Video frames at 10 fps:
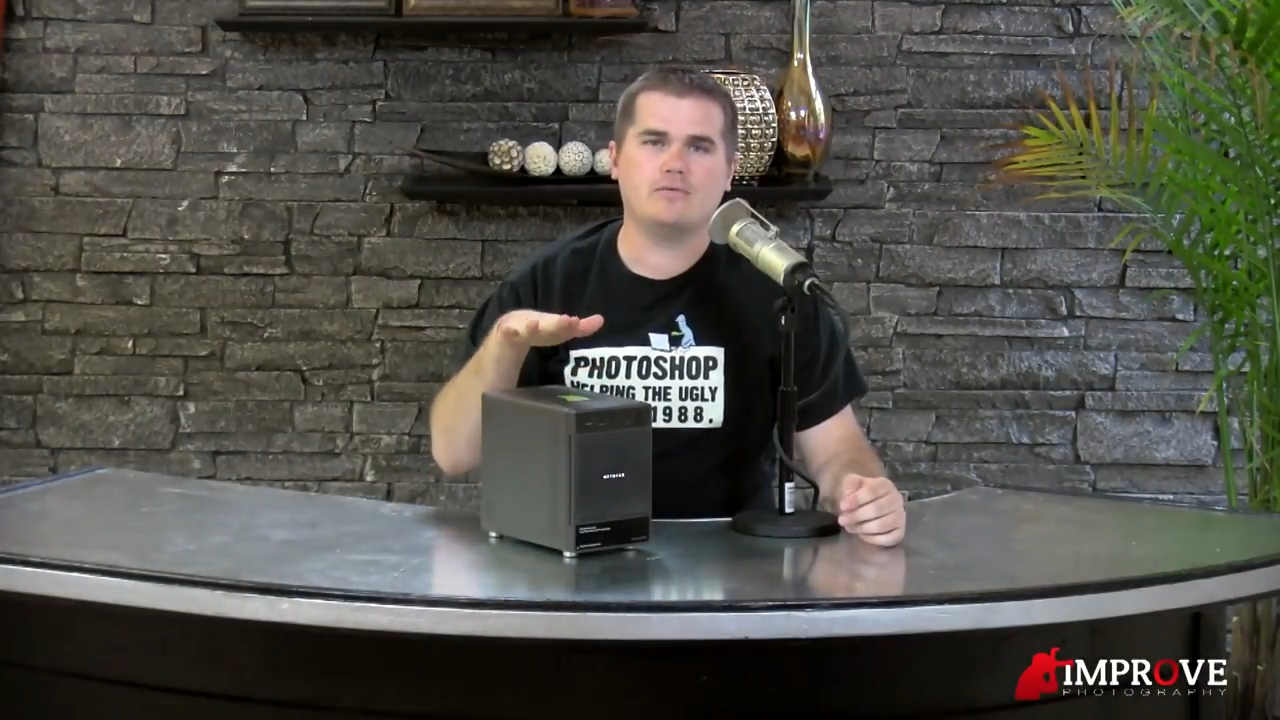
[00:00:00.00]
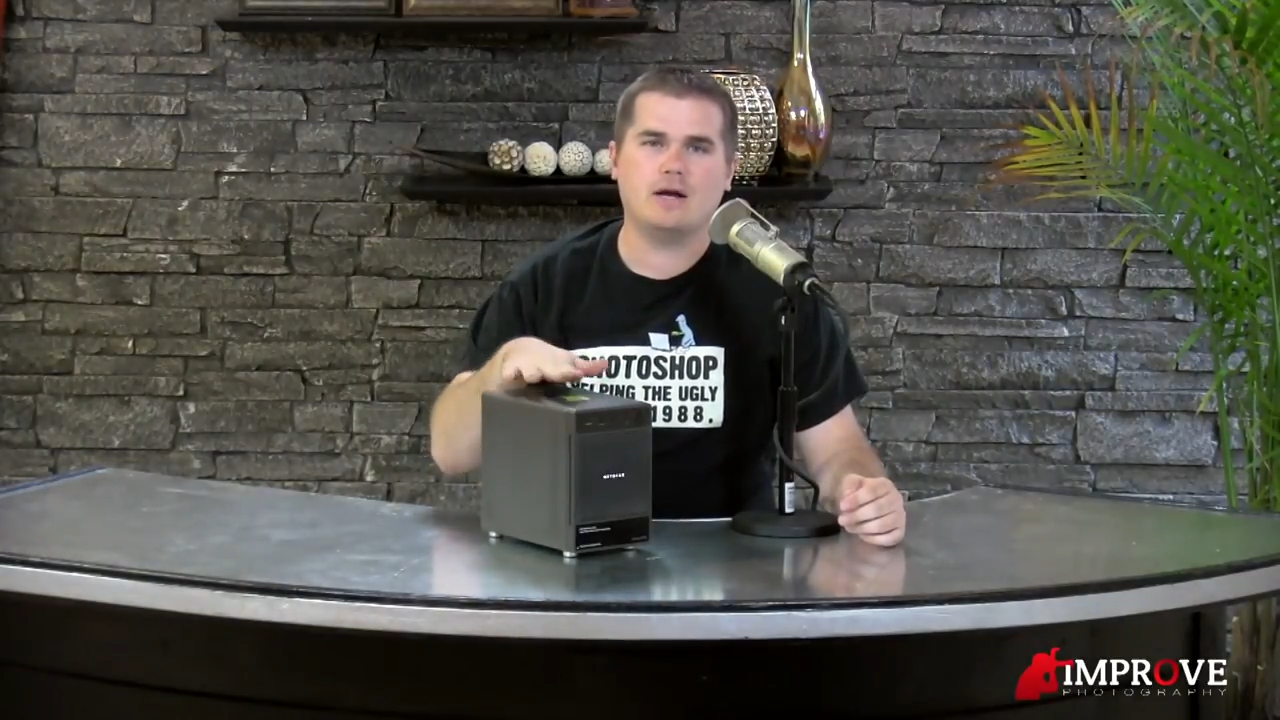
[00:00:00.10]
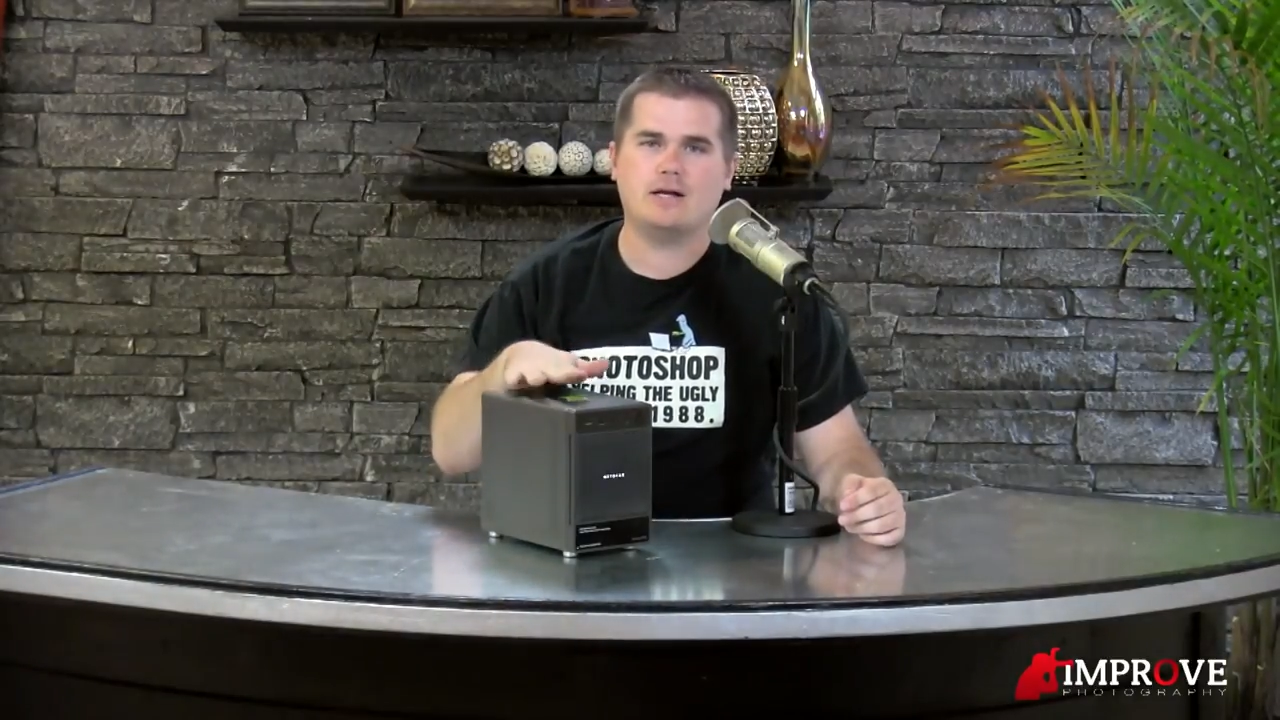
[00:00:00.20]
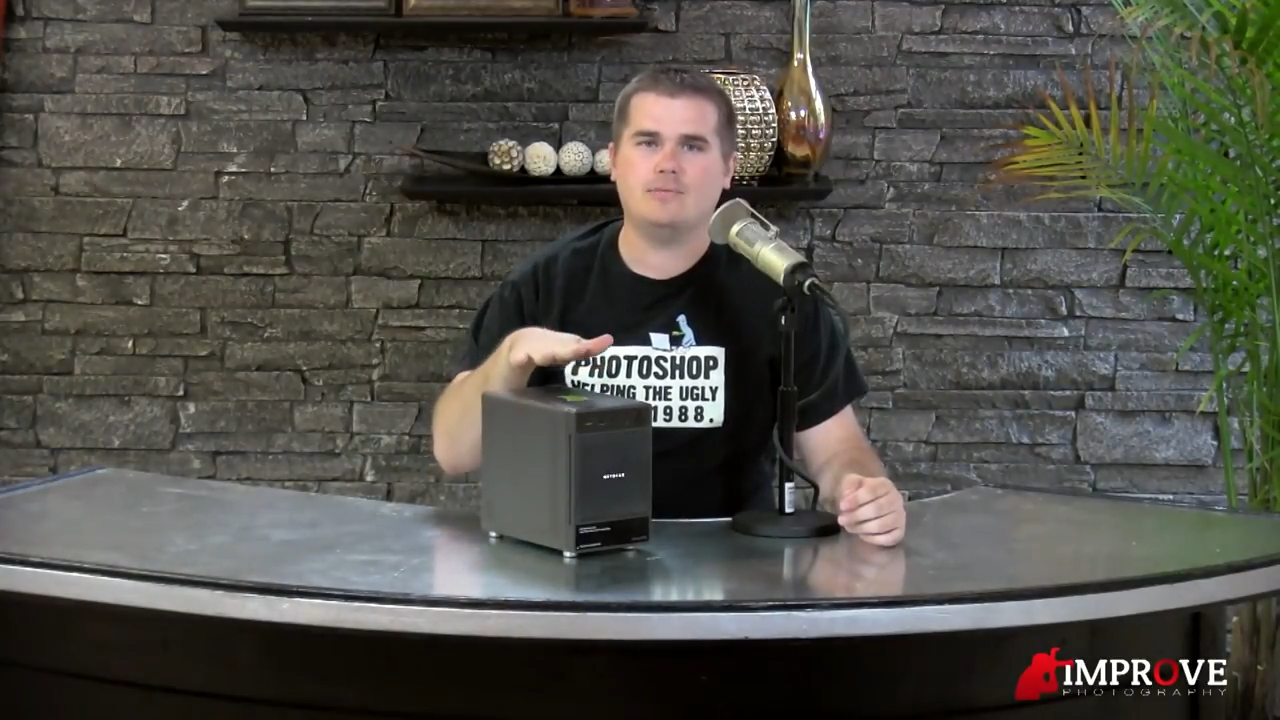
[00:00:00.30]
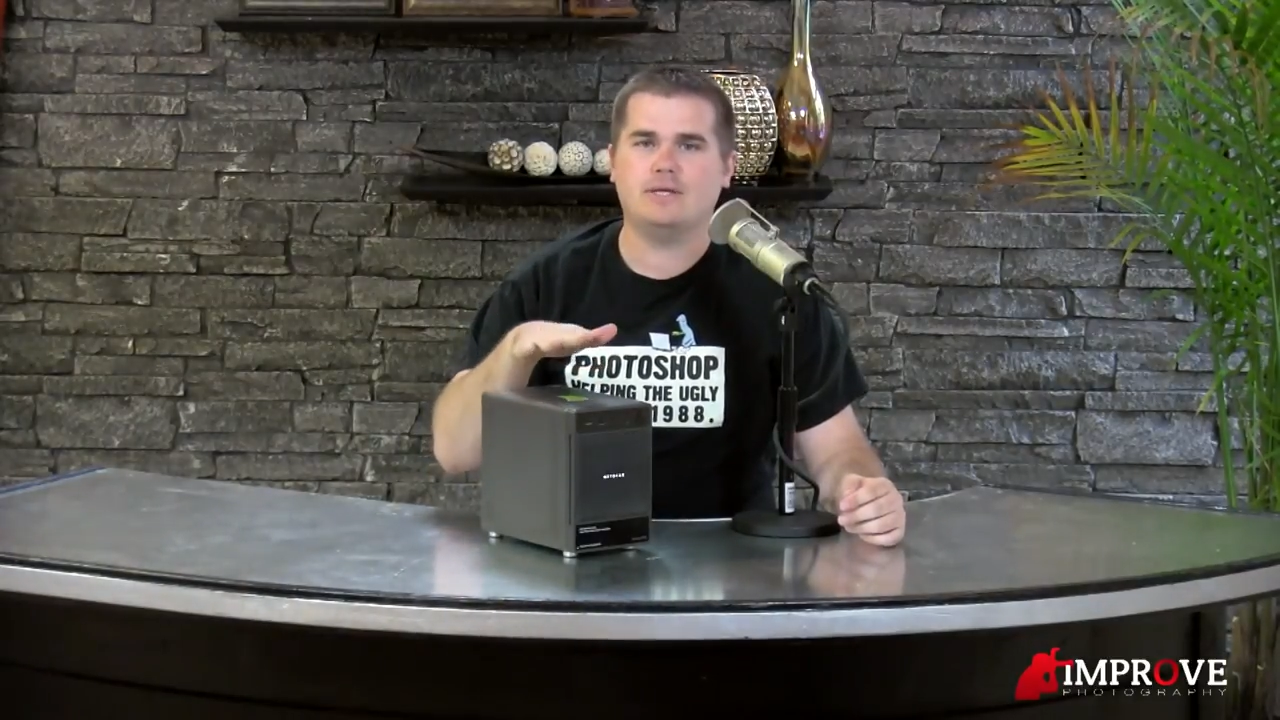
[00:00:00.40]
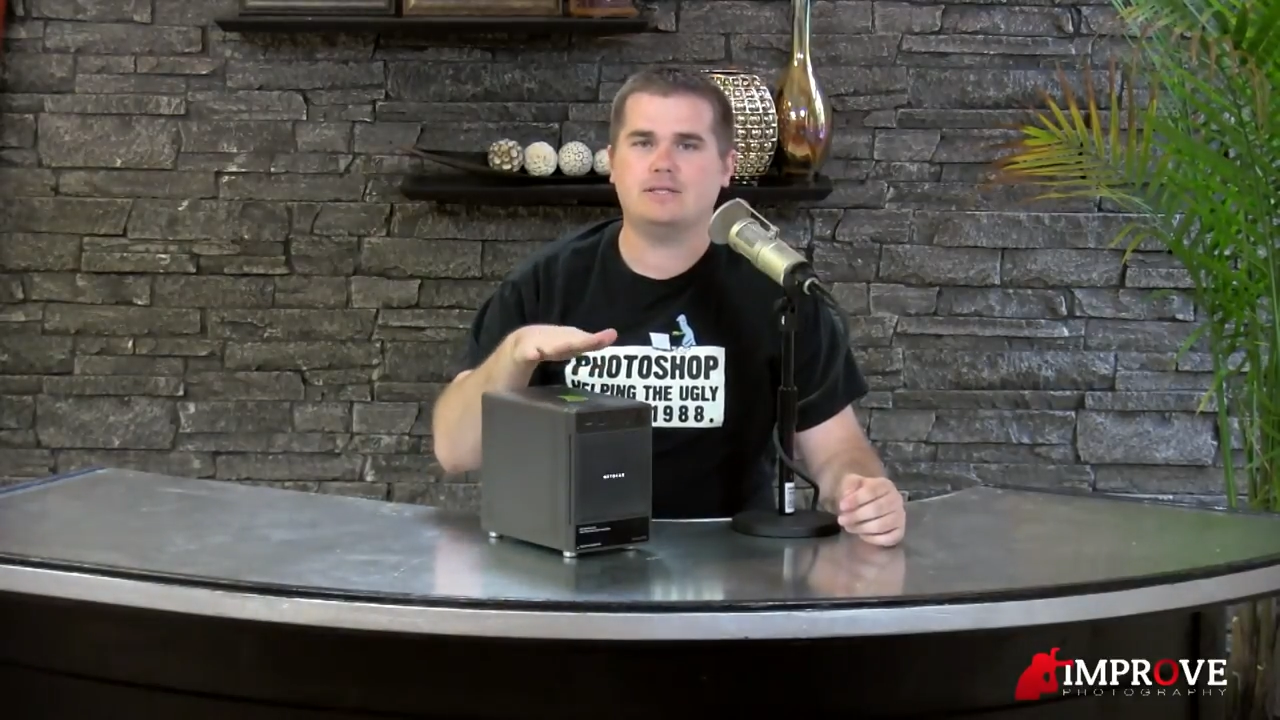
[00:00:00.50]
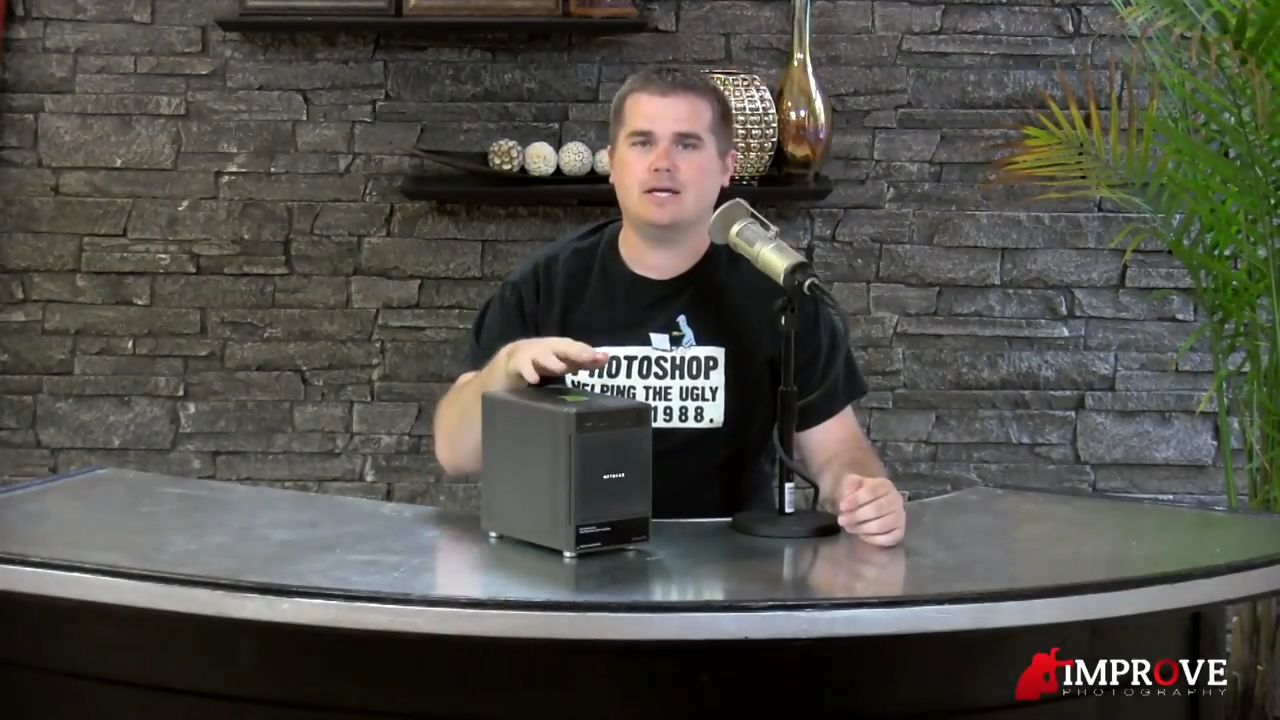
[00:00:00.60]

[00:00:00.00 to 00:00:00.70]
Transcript: recommend